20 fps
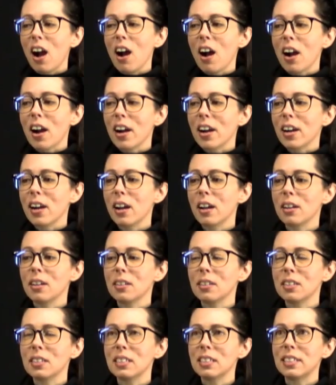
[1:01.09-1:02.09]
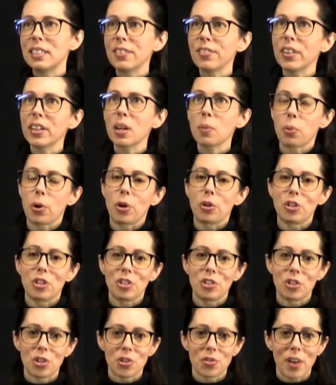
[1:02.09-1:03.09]
are different
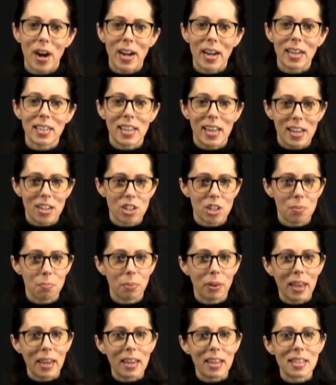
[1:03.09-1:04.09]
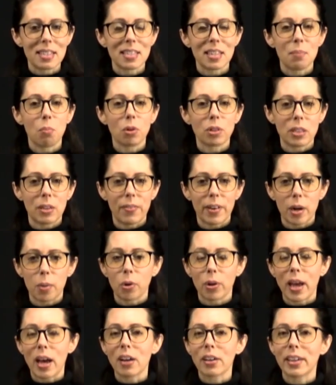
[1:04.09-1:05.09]
approaches to writing tangent planes in
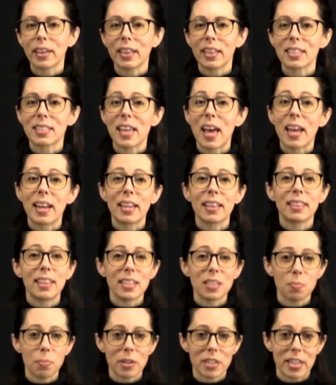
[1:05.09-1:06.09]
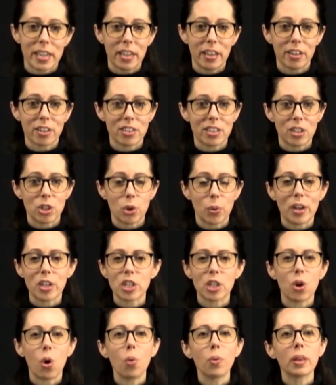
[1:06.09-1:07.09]
multivariable calculus, and in this particular
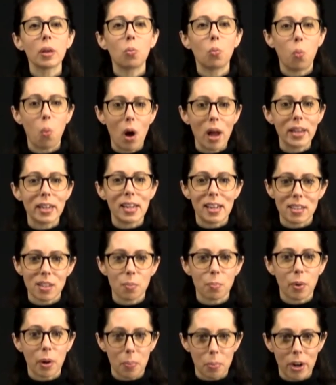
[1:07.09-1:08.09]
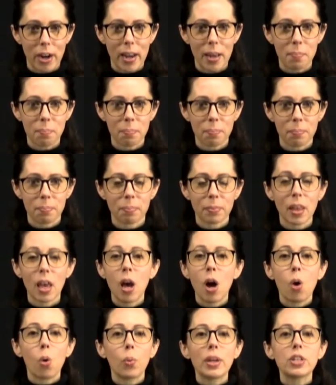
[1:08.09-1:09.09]
situation, only one is appropriate.
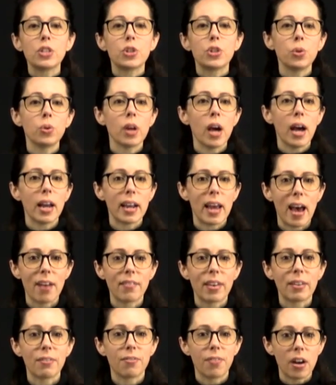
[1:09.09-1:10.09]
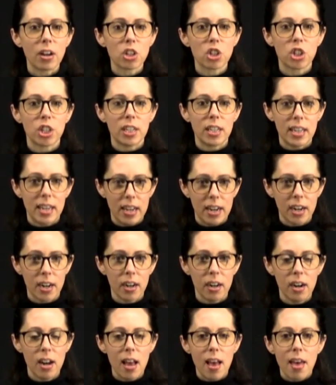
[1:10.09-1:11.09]
We do not have a function
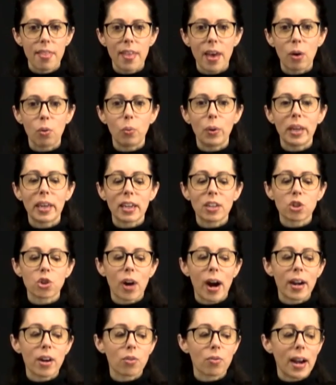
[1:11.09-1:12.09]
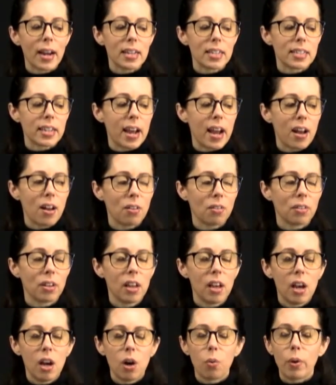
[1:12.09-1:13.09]
here that we can try to write down
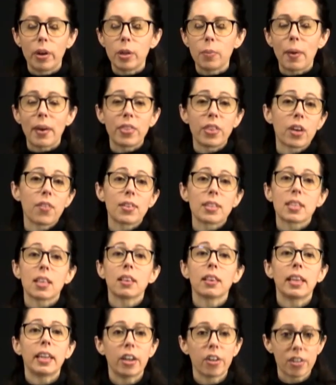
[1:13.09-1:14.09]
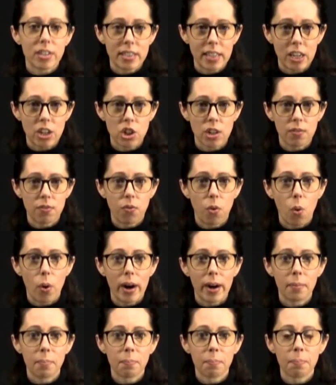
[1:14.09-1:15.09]
what you might think of as a linearization
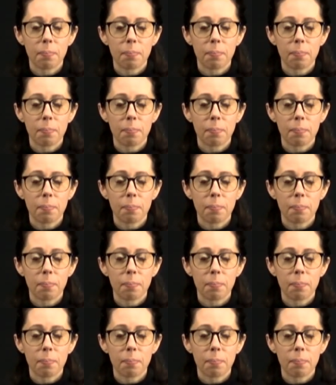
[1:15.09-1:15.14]
for.